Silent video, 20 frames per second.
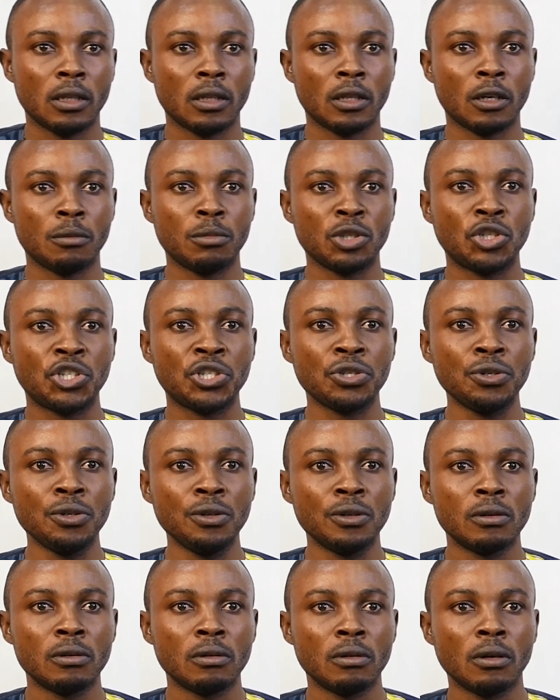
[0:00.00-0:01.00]
Number
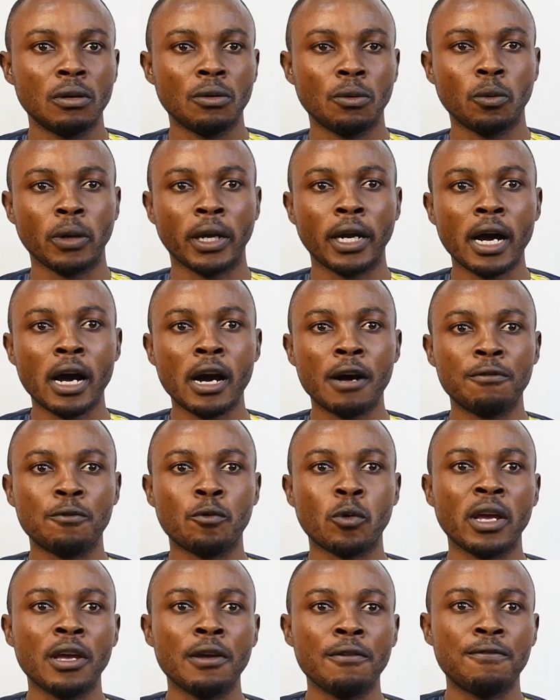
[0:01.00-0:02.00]
2, we have
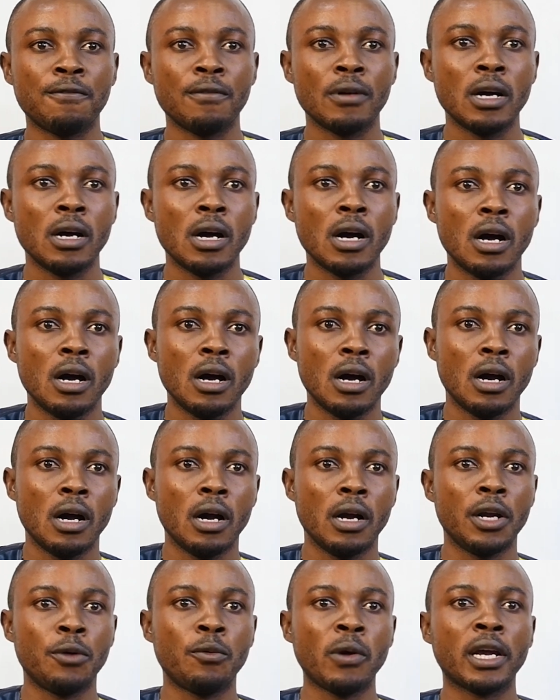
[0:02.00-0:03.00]
with
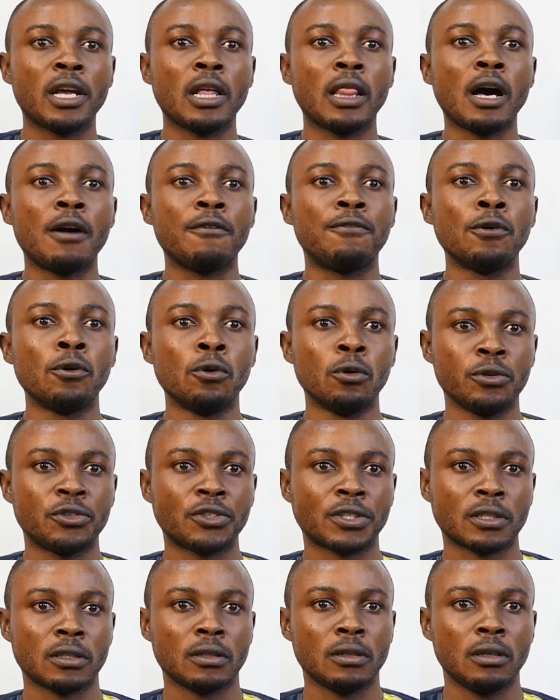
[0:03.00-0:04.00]
irregular
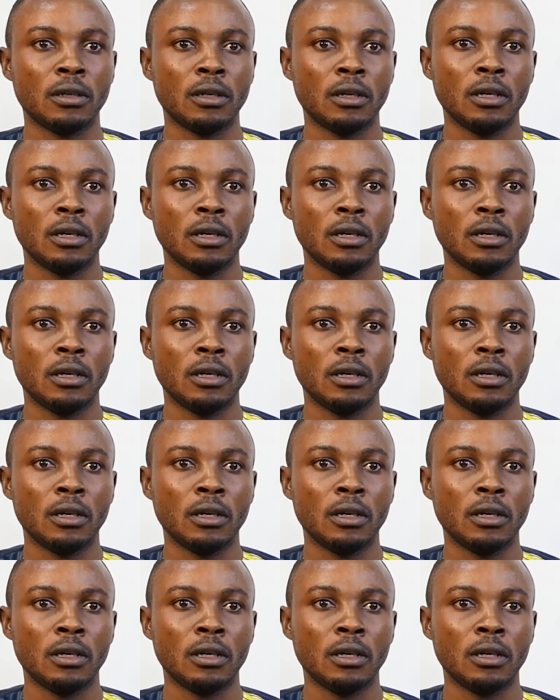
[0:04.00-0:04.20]
verbs.